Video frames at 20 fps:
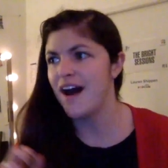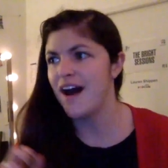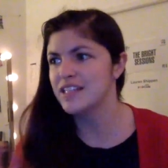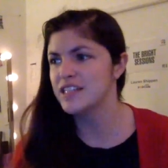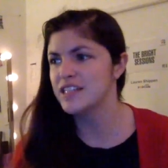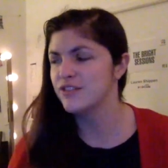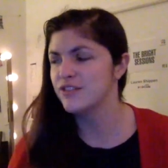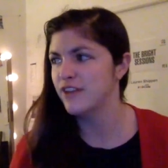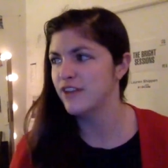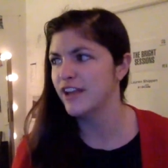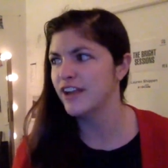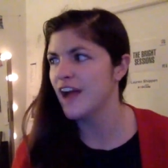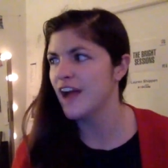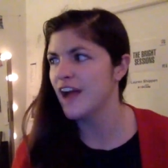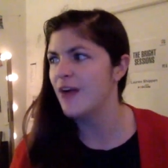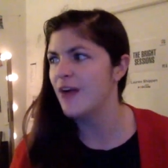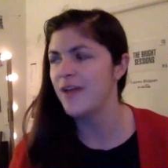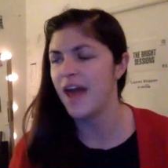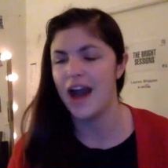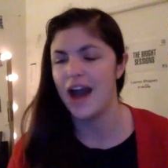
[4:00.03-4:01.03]
us figure
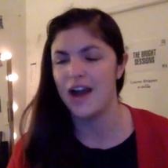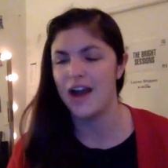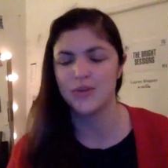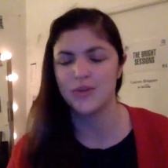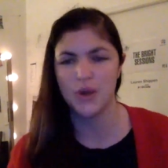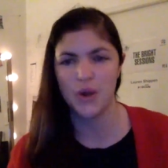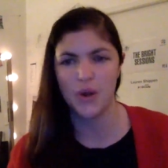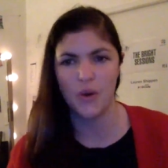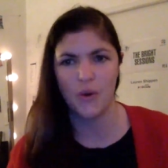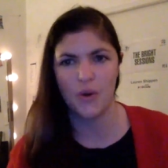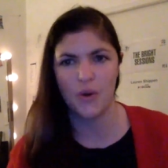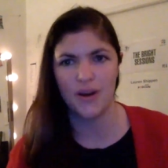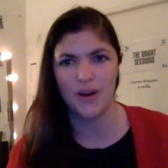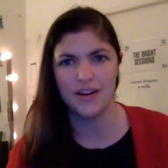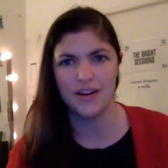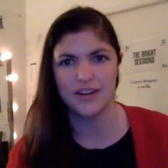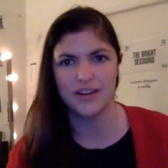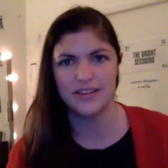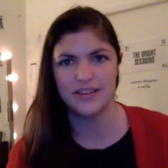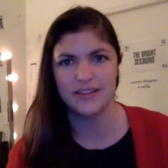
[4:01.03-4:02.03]
out how to
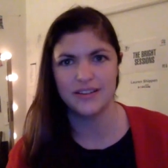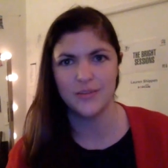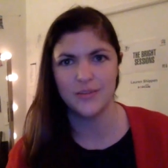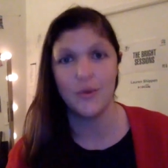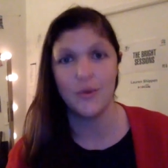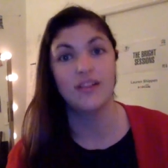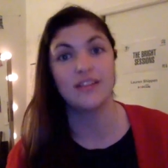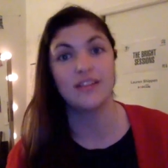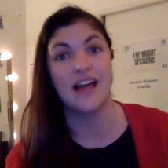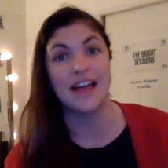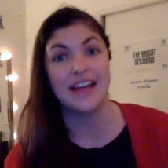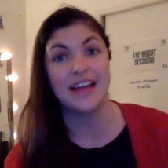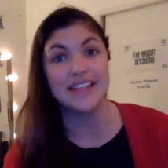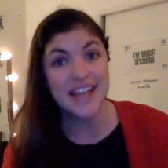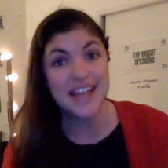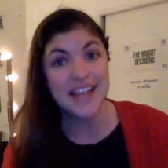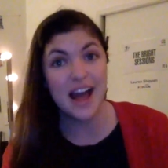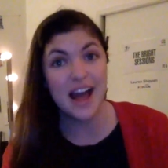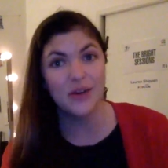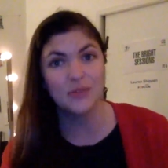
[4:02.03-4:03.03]
record while
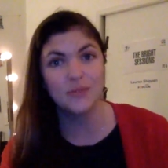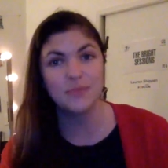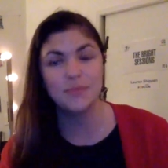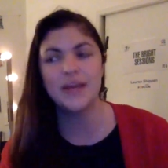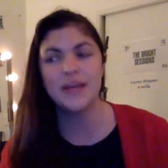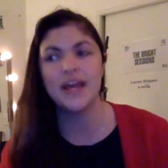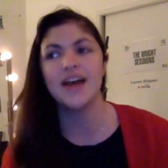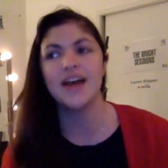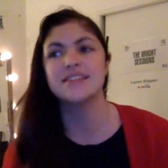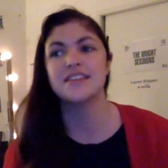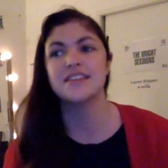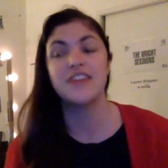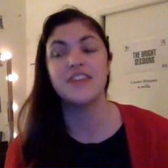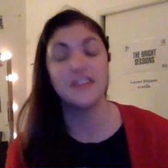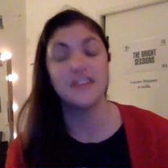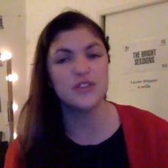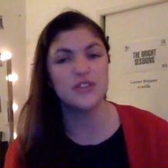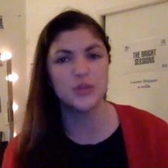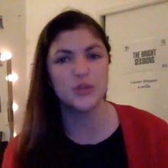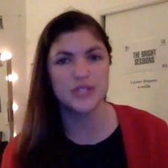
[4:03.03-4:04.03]
lying down. Because the
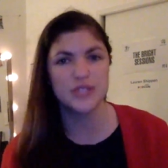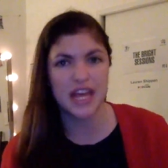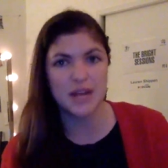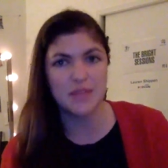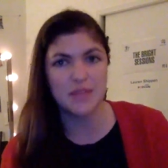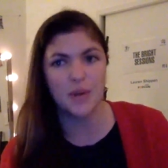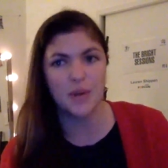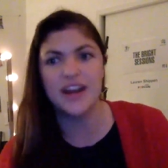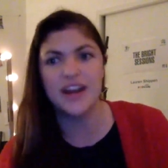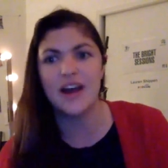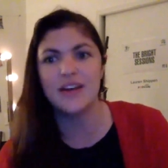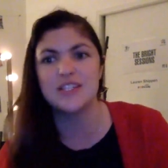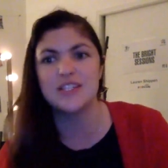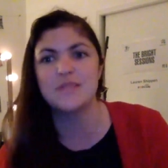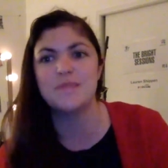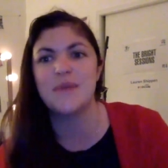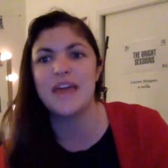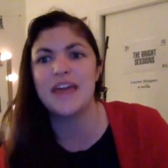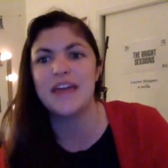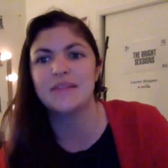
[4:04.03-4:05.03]
thing that Jordana pointed
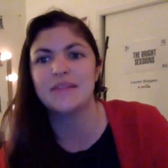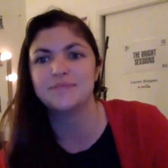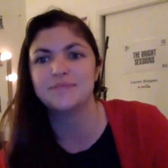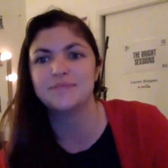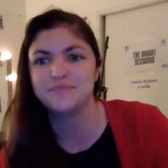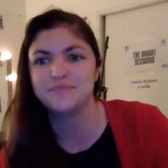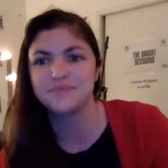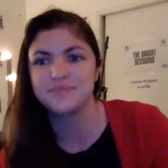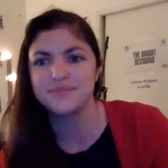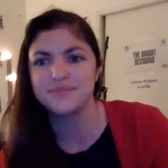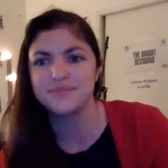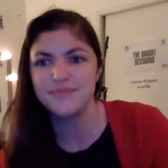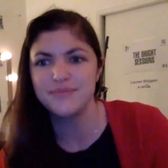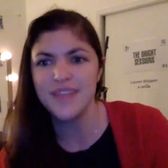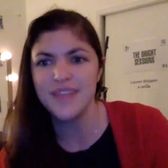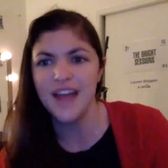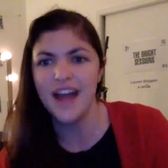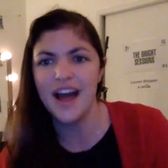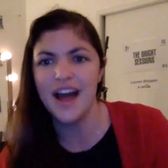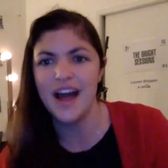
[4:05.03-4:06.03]
out to me,
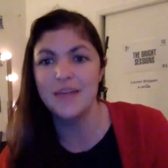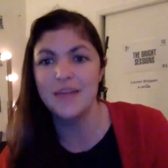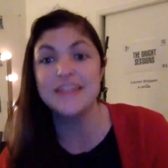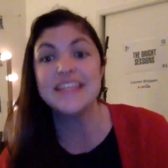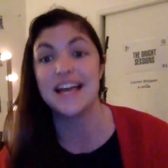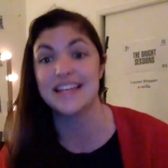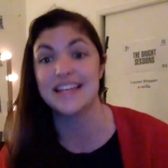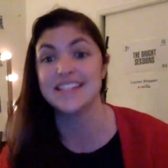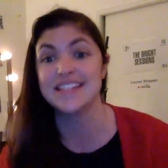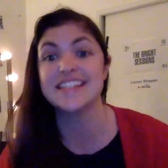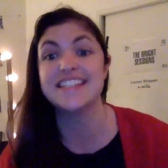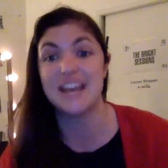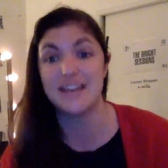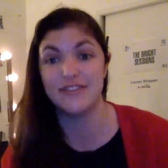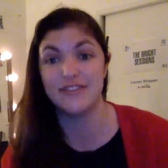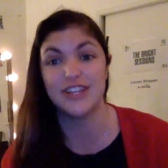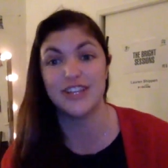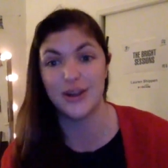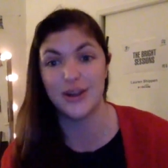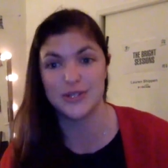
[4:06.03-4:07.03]
yes,
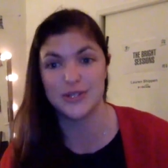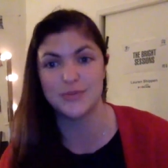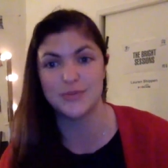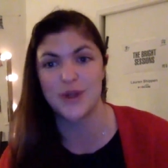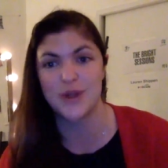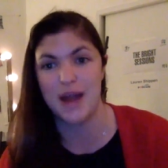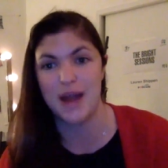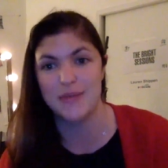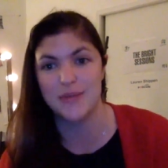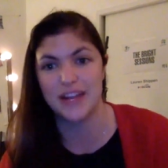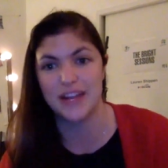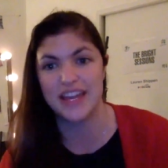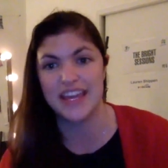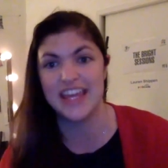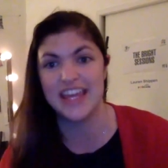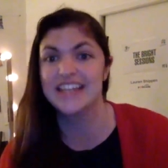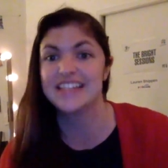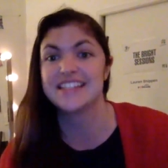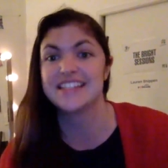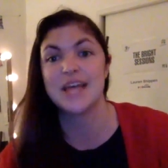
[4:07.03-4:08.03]
definitely go subscribe,
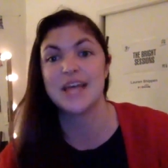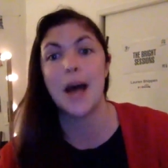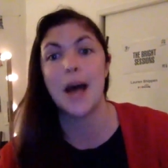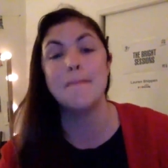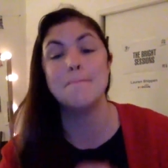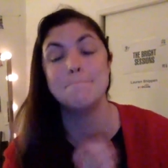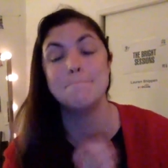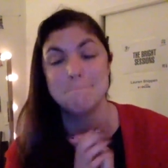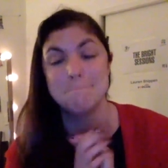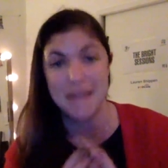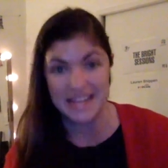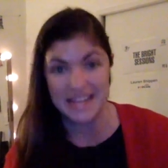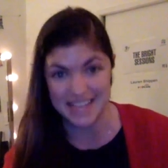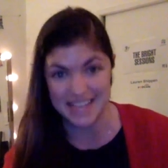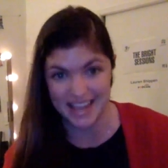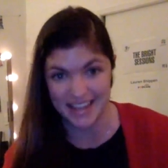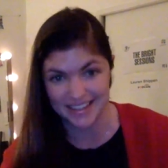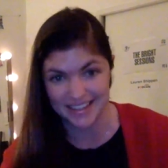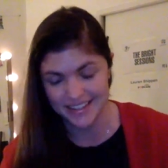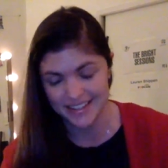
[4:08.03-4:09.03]
Ricky. It's
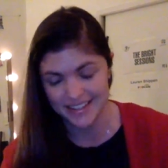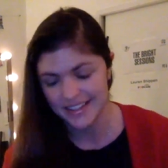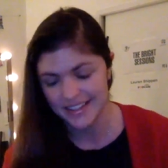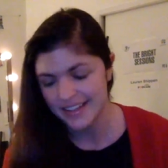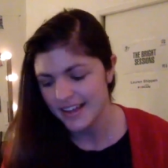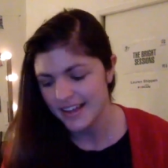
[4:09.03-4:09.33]
amazing.